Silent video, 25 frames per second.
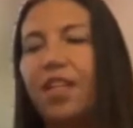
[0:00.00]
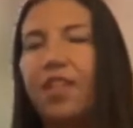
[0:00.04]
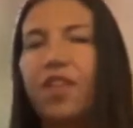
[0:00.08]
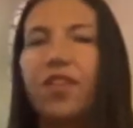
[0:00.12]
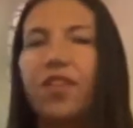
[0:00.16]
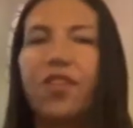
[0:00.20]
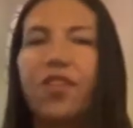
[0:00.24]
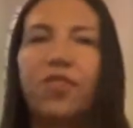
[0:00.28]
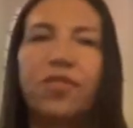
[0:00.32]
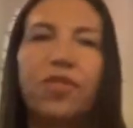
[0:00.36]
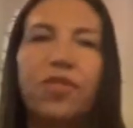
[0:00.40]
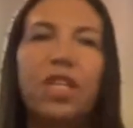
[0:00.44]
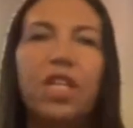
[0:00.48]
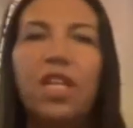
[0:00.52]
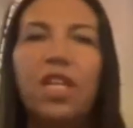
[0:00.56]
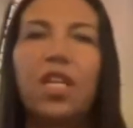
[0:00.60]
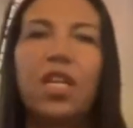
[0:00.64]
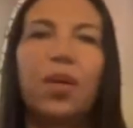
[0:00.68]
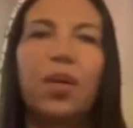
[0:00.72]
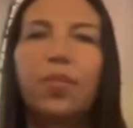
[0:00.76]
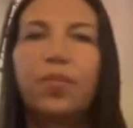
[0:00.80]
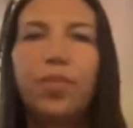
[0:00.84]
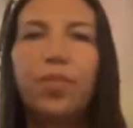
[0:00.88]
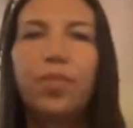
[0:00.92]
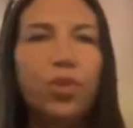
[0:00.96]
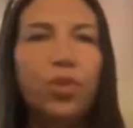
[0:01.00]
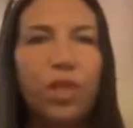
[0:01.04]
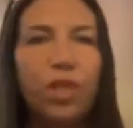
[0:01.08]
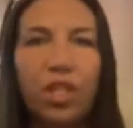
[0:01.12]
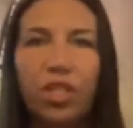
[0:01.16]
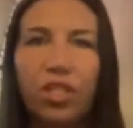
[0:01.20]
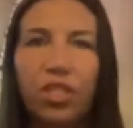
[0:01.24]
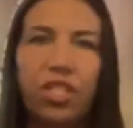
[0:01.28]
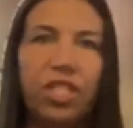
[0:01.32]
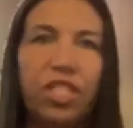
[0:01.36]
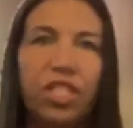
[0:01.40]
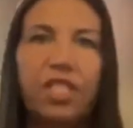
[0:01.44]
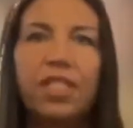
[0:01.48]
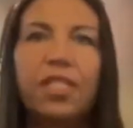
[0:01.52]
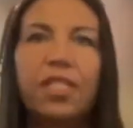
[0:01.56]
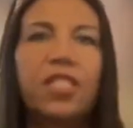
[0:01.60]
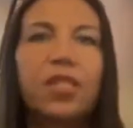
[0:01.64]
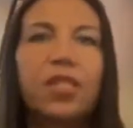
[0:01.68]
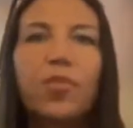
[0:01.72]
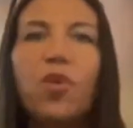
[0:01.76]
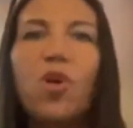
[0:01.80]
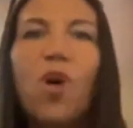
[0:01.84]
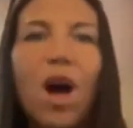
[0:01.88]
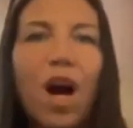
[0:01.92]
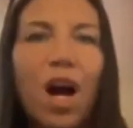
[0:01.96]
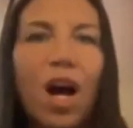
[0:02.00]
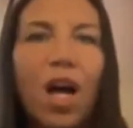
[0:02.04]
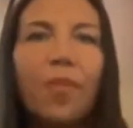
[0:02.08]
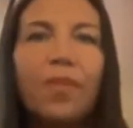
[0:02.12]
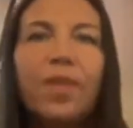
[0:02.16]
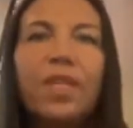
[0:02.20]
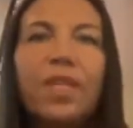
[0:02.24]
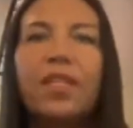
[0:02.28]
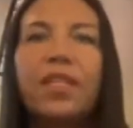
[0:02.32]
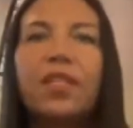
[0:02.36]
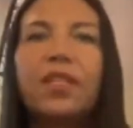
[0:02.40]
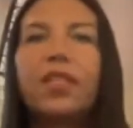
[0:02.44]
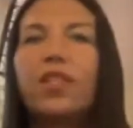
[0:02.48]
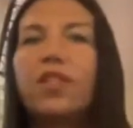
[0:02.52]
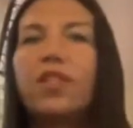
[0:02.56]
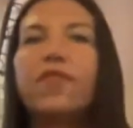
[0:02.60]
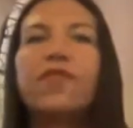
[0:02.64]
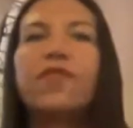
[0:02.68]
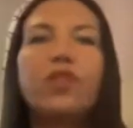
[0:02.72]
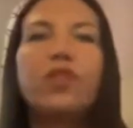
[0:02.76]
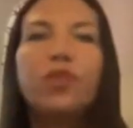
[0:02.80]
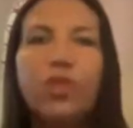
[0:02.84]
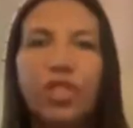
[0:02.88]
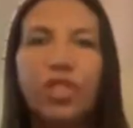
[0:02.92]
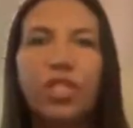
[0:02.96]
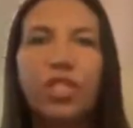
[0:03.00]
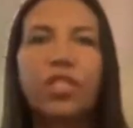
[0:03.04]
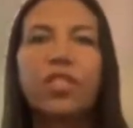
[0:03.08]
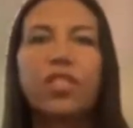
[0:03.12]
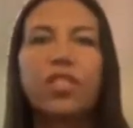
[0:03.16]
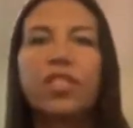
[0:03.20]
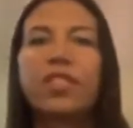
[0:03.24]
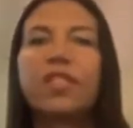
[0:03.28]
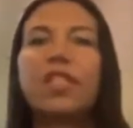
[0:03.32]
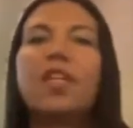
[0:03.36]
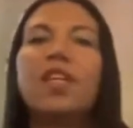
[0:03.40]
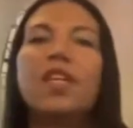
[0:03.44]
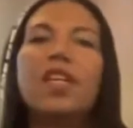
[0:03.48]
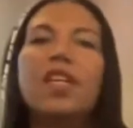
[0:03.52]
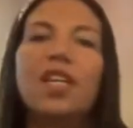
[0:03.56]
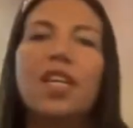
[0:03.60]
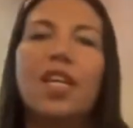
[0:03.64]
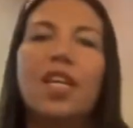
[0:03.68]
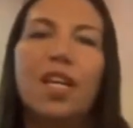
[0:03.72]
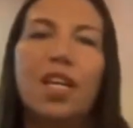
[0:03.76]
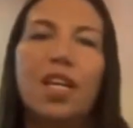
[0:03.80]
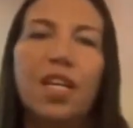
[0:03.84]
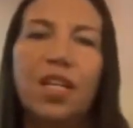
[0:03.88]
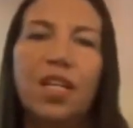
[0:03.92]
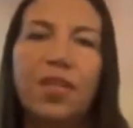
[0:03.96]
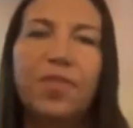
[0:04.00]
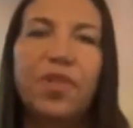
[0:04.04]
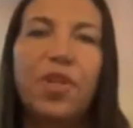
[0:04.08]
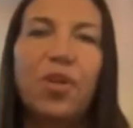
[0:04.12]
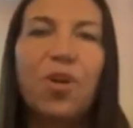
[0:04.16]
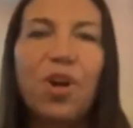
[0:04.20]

You know, Buddha, Jesus, Mohammed, Confucius um, you know